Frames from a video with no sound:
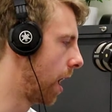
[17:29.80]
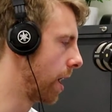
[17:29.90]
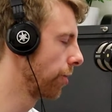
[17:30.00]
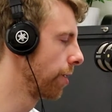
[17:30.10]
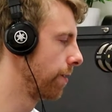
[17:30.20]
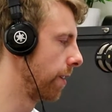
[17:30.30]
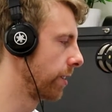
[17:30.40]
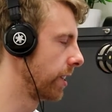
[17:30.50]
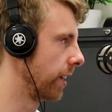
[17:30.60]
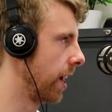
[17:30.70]
I agree with
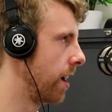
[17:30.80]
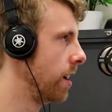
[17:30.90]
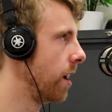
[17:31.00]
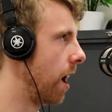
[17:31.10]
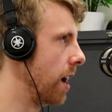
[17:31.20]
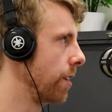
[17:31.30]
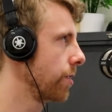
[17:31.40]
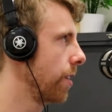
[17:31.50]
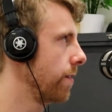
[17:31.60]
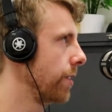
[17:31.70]
everything there. I
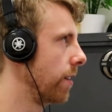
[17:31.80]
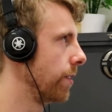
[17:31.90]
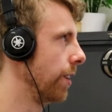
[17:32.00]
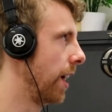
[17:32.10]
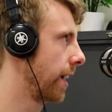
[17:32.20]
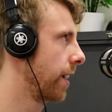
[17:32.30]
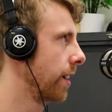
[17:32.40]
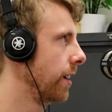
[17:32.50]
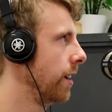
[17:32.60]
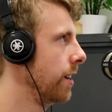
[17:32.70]
also have another, like,
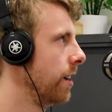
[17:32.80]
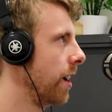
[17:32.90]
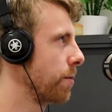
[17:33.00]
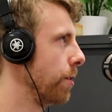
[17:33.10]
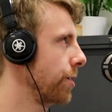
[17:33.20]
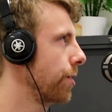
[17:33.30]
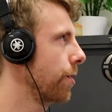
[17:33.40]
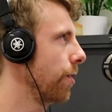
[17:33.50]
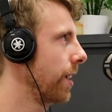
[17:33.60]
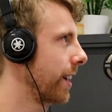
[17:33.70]
I suppose you could
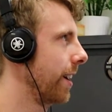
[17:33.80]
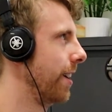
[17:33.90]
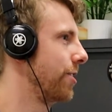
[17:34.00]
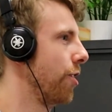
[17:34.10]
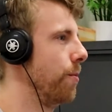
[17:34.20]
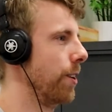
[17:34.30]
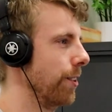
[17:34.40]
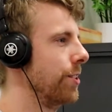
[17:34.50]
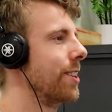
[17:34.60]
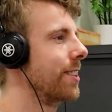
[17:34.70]
call it like a
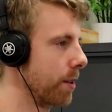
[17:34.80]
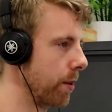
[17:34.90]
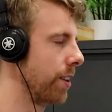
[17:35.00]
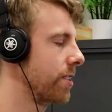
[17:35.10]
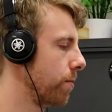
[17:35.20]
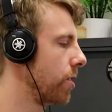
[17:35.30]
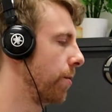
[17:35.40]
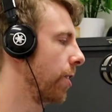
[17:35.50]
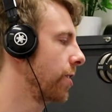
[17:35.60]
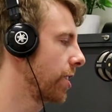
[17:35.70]
terminology thing, but some
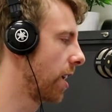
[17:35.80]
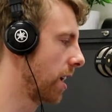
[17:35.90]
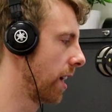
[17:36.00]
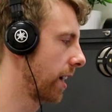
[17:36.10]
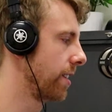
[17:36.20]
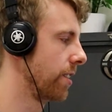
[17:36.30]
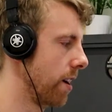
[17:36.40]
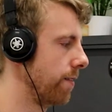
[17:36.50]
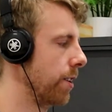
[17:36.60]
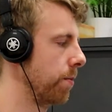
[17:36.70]
terminology I like as
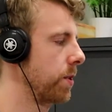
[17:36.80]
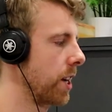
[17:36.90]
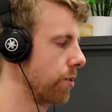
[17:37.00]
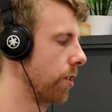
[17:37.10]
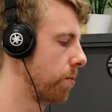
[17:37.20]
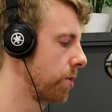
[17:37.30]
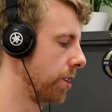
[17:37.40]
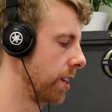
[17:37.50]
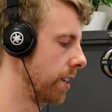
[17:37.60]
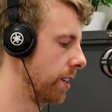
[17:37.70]
another potential
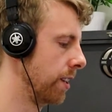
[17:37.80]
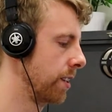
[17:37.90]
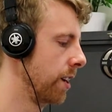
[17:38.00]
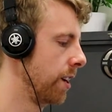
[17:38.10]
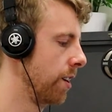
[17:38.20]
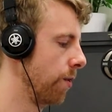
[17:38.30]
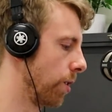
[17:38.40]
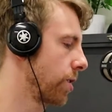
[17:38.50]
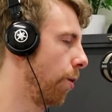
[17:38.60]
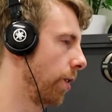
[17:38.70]
option is
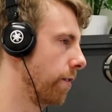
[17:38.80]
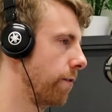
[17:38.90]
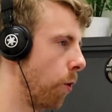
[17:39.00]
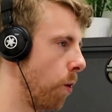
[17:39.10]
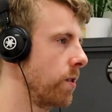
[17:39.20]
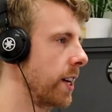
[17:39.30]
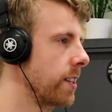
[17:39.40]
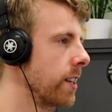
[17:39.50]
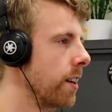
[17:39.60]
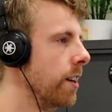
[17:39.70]
what's called informed
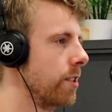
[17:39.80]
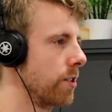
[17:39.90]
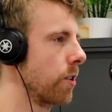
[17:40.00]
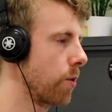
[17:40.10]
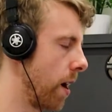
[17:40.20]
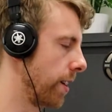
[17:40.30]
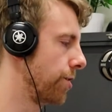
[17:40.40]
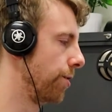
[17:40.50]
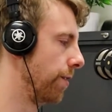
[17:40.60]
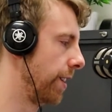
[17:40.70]
eating. So it's not quite
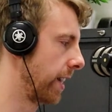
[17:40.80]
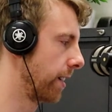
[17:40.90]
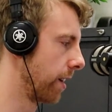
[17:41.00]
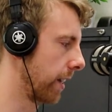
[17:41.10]
intuitive eating.